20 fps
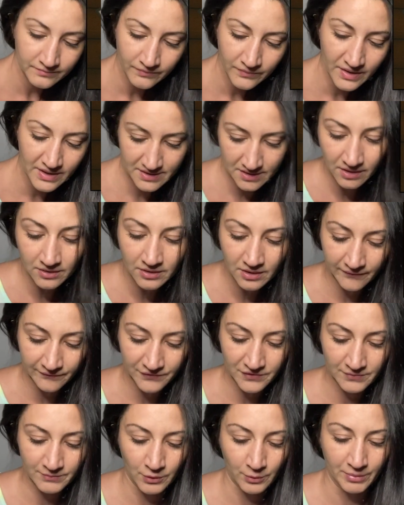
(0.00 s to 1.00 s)
It's
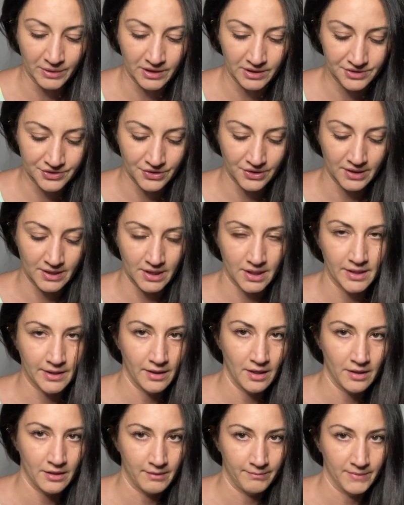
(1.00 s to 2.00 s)
uncomfortable because you're in
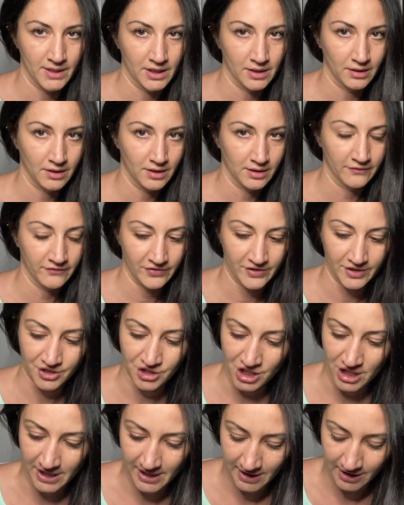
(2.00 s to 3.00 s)
the middle of the
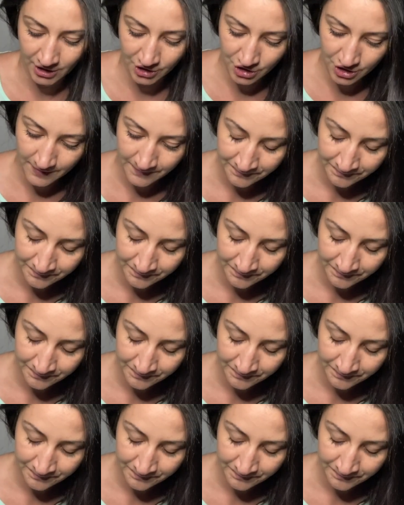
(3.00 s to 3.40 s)
change.